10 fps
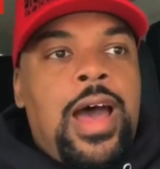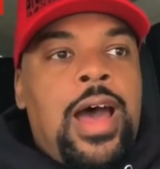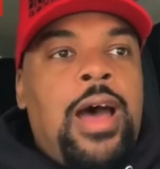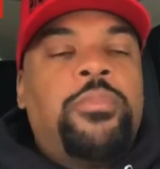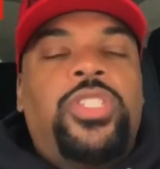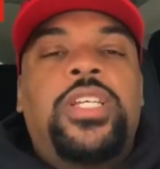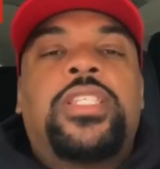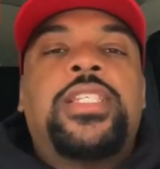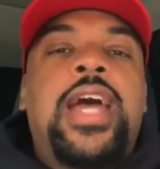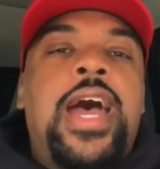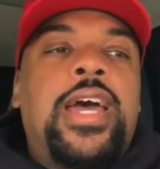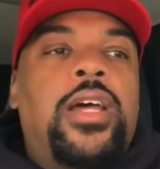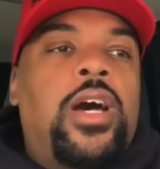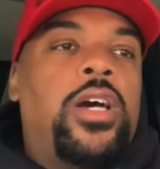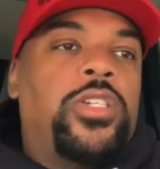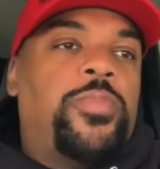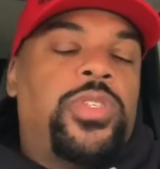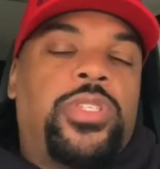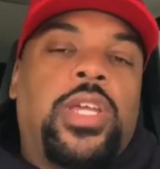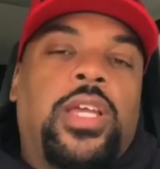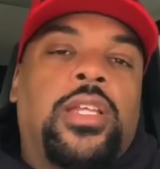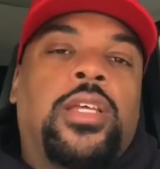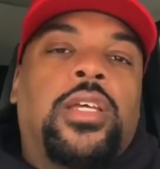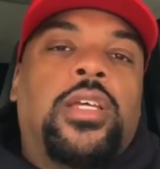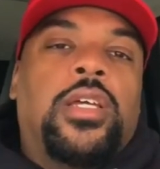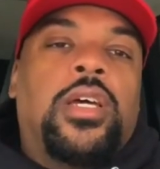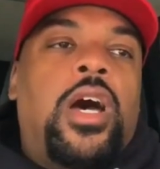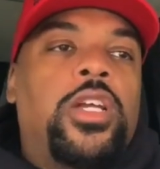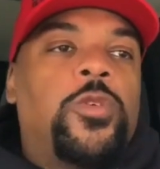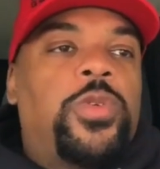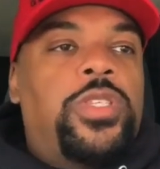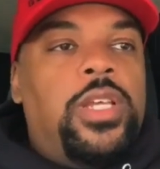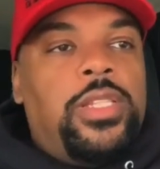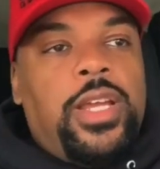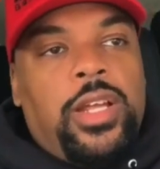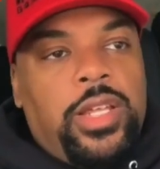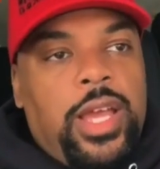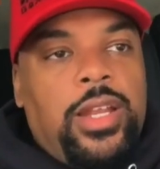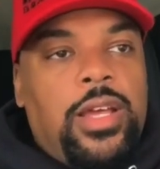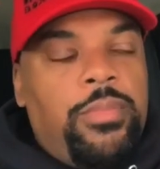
I'm just not 100% there yet.